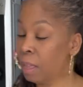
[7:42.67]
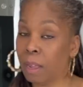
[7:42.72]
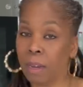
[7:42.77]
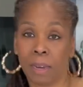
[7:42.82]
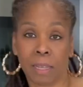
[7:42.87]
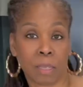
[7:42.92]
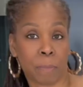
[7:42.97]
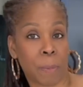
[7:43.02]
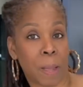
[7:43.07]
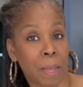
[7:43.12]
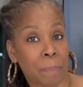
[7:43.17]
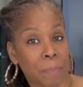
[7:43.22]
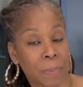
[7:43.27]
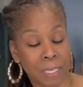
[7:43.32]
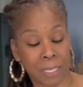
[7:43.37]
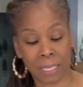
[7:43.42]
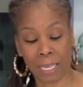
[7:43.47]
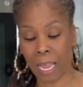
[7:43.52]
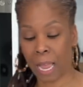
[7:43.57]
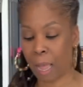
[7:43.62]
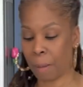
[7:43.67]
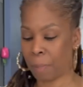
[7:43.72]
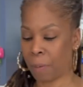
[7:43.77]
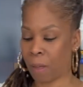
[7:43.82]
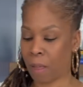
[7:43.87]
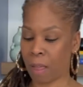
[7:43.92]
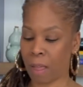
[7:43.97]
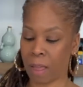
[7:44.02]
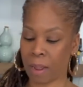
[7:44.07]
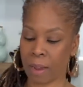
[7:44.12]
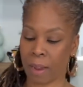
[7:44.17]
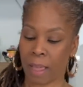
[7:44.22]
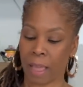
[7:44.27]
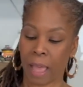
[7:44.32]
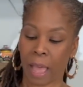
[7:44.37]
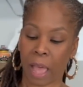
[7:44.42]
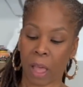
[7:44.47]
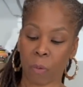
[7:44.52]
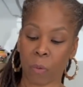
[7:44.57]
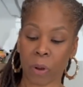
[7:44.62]
Let's pop the top on,
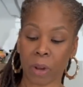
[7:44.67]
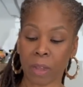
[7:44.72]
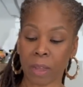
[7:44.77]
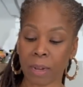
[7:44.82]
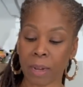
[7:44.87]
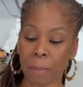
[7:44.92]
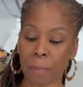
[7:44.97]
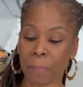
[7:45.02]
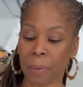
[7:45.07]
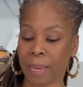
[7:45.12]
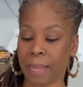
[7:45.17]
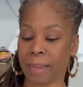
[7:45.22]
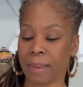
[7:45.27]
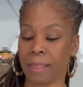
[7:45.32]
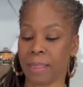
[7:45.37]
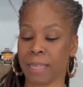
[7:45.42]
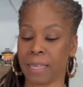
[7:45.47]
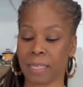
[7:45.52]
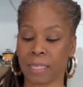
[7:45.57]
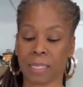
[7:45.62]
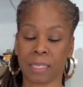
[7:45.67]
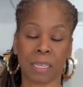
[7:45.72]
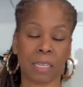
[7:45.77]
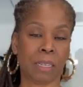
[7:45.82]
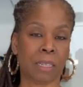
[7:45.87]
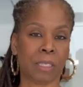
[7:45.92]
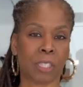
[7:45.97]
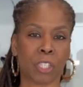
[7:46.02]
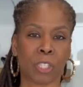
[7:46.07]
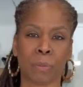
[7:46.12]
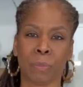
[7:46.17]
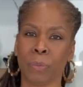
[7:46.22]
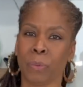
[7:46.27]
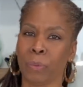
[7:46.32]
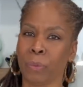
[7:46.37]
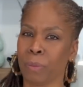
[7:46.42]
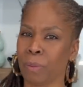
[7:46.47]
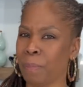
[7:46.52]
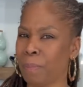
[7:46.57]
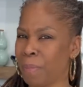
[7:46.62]
and we're gonna blend this till it's
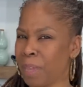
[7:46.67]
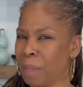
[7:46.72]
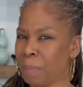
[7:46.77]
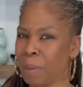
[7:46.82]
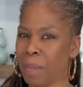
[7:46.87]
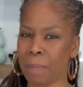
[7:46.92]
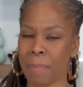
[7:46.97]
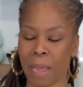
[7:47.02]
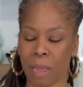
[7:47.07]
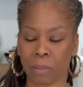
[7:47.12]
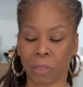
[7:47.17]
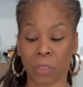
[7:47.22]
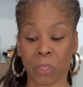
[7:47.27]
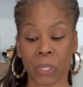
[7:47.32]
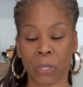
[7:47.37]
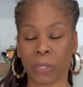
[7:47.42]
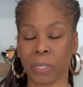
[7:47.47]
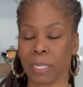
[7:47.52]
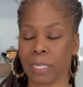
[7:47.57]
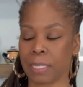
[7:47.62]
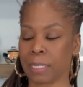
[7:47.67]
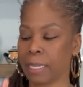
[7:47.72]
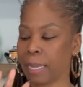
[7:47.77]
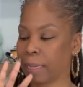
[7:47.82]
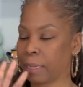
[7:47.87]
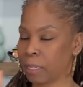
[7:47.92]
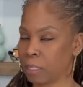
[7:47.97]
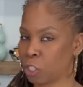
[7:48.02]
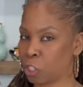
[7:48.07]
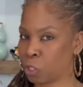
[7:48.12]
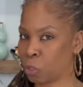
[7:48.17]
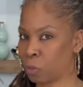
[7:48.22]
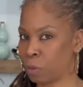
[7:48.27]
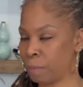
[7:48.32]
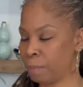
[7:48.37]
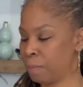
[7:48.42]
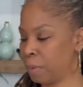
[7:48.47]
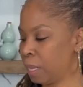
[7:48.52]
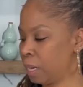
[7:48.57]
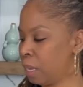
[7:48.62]
smooth. Maybe about 30 seconds to
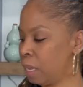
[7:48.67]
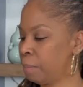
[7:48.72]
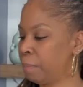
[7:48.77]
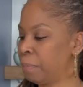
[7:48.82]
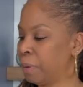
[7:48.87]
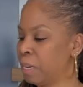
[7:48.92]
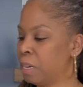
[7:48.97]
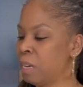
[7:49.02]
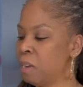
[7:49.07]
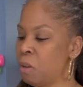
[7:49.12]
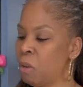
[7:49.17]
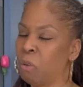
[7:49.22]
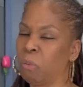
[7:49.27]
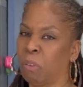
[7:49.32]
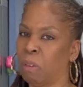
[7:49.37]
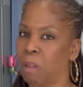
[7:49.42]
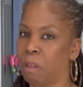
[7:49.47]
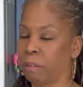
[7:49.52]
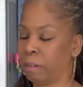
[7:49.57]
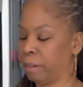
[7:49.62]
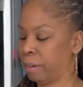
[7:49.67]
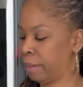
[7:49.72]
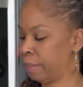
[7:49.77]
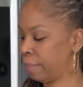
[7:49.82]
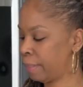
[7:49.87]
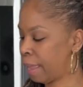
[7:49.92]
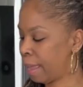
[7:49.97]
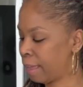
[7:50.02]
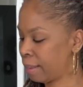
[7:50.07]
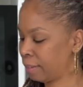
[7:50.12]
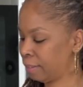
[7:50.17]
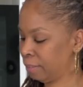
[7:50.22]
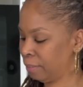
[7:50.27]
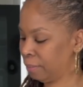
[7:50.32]
a minute, but no longer than that.